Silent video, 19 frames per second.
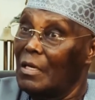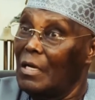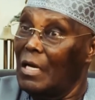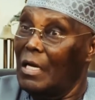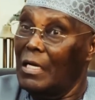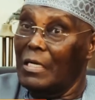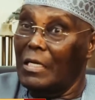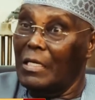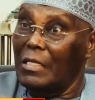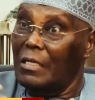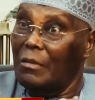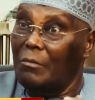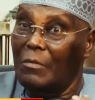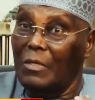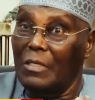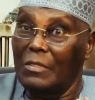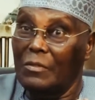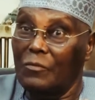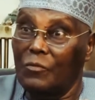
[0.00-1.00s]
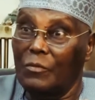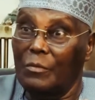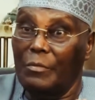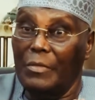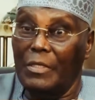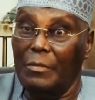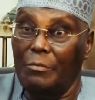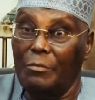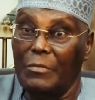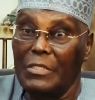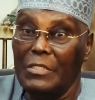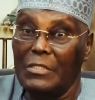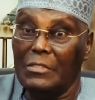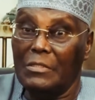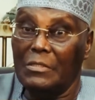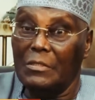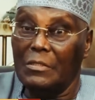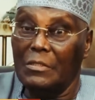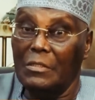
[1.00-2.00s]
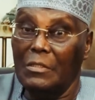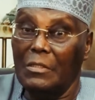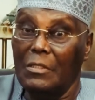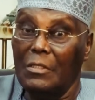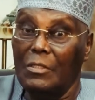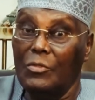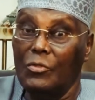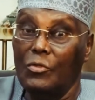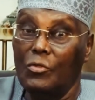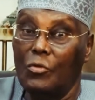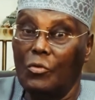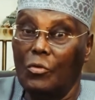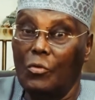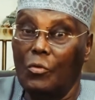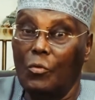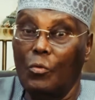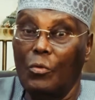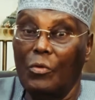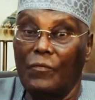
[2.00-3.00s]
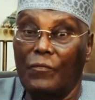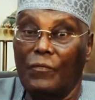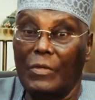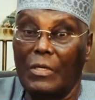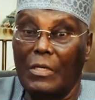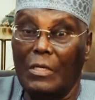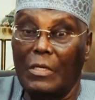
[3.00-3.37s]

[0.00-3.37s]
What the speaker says: Another month, we may meet, with